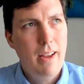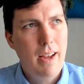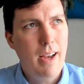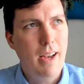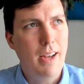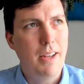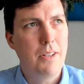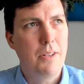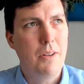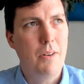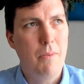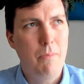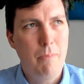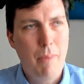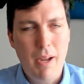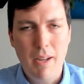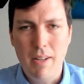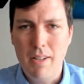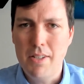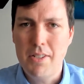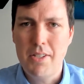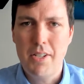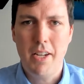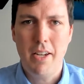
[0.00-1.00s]
Yeah, so
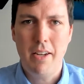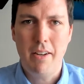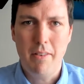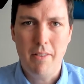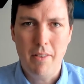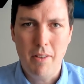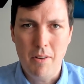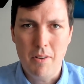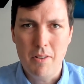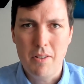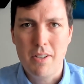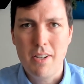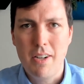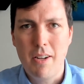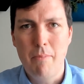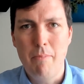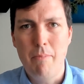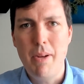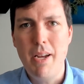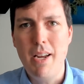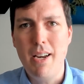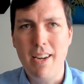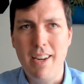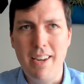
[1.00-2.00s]
balancing those
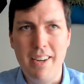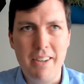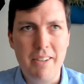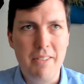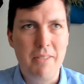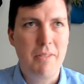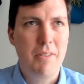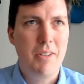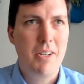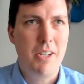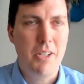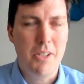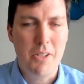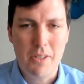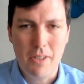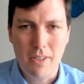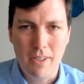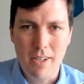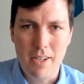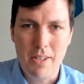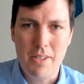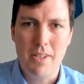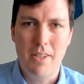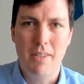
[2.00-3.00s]
competing
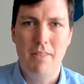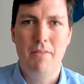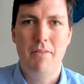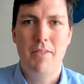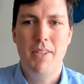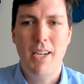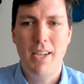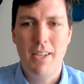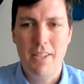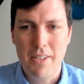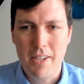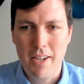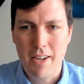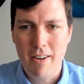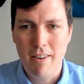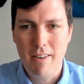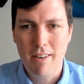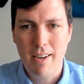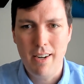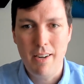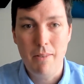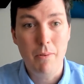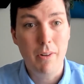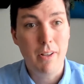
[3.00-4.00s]
concerns of data
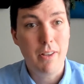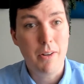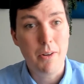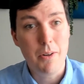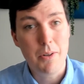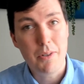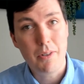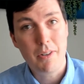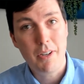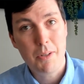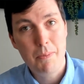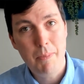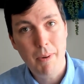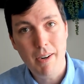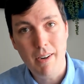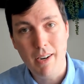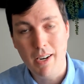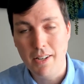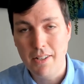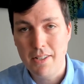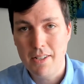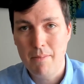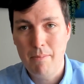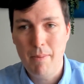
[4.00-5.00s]
security with user
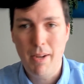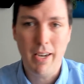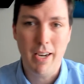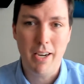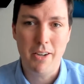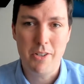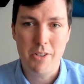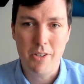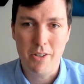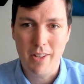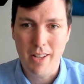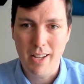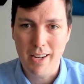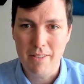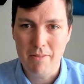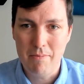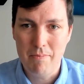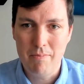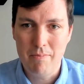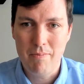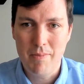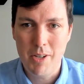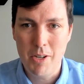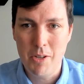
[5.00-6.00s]
experience and making sure that
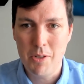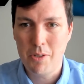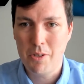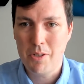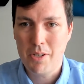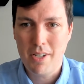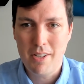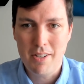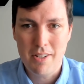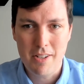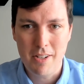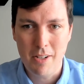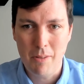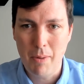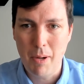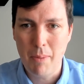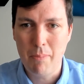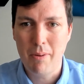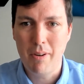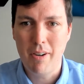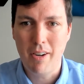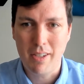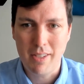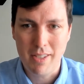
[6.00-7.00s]
users can still be
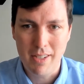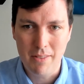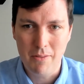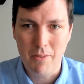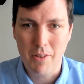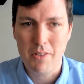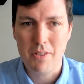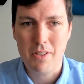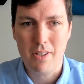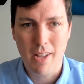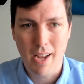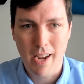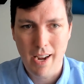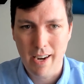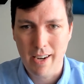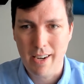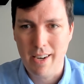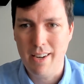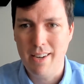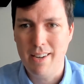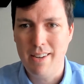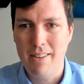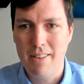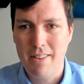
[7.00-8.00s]
productive with
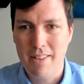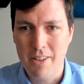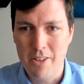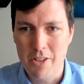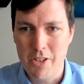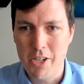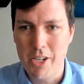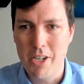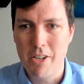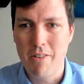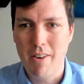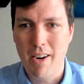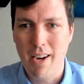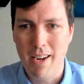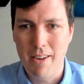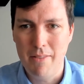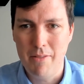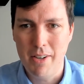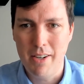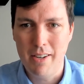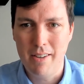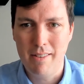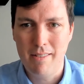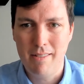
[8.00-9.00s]
Slack and their G
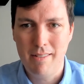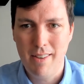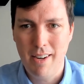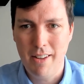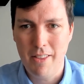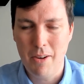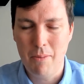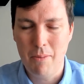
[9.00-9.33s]
Drive and the